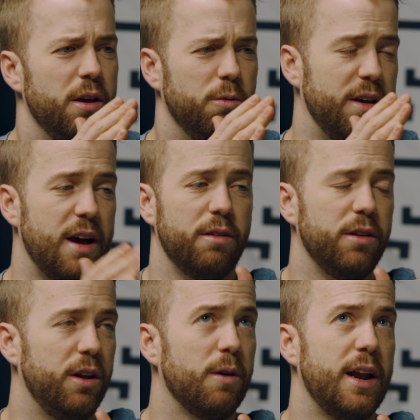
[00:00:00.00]
we got,
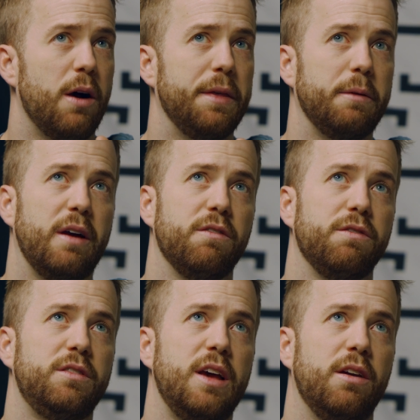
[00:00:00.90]
right now I think we
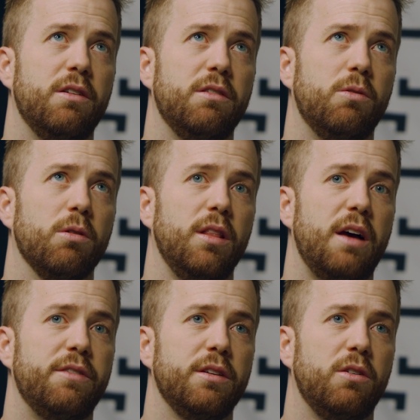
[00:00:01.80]
have 10 or
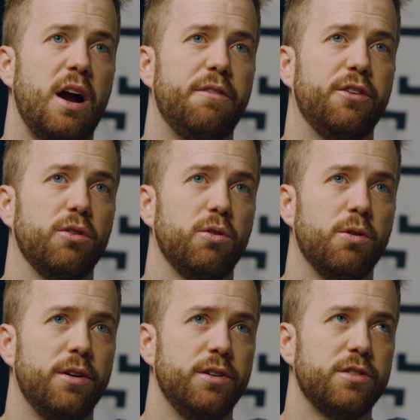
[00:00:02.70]
11 graphic
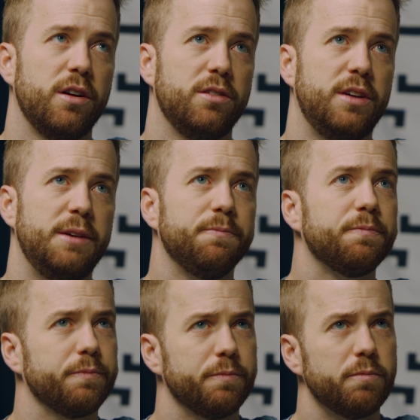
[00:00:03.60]
recorders on our team.
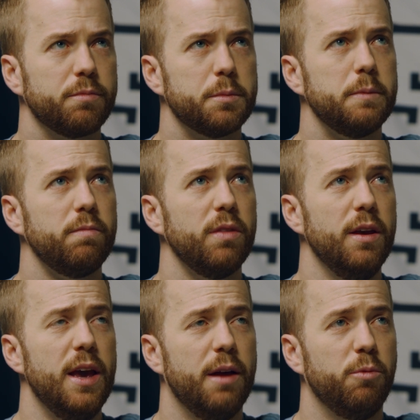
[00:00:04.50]

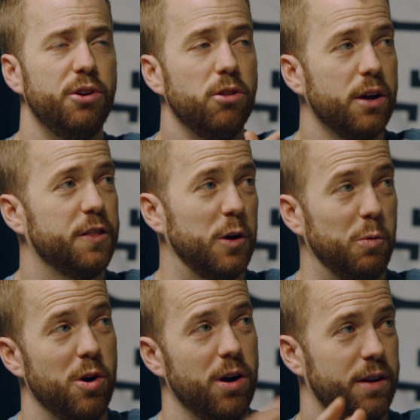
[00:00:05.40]
And when you look at their
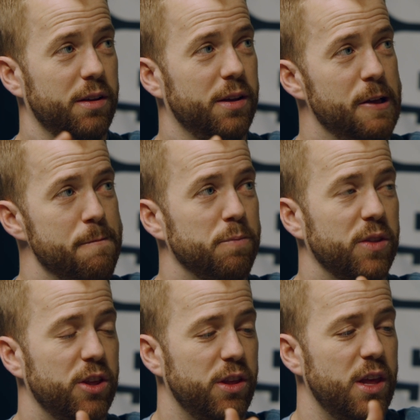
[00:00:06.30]
work,
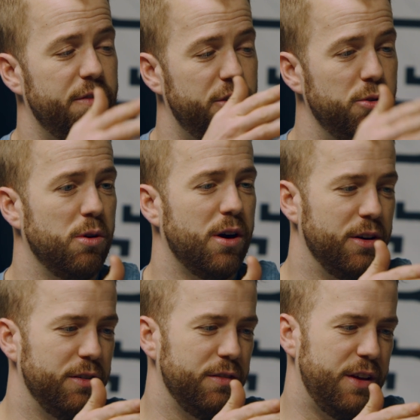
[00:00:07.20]
if you
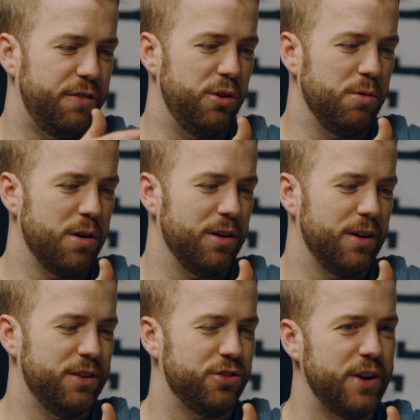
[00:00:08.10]
are
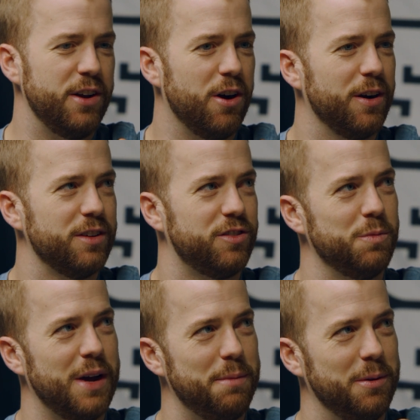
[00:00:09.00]
a trained artist, you
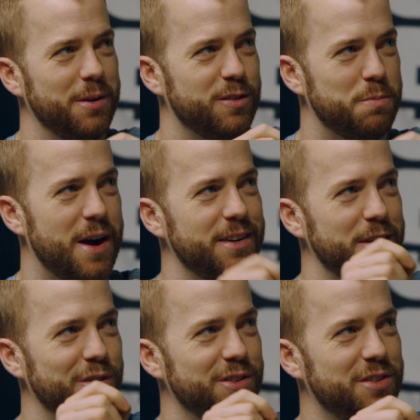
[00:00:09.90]
might be able to spot
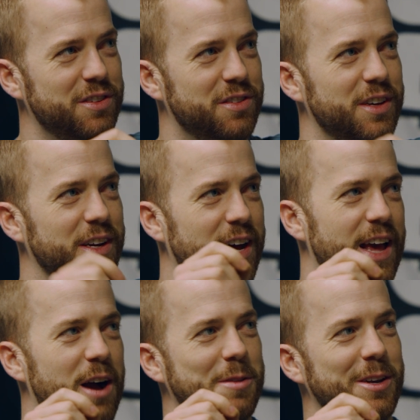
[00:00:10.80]
differences in kind
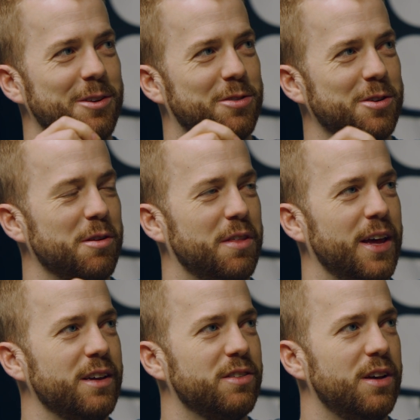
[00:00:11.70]
of how they do certain
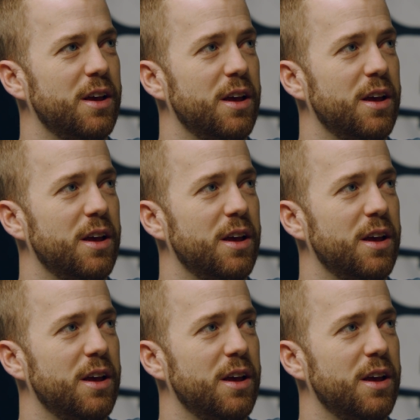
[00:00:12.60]
things.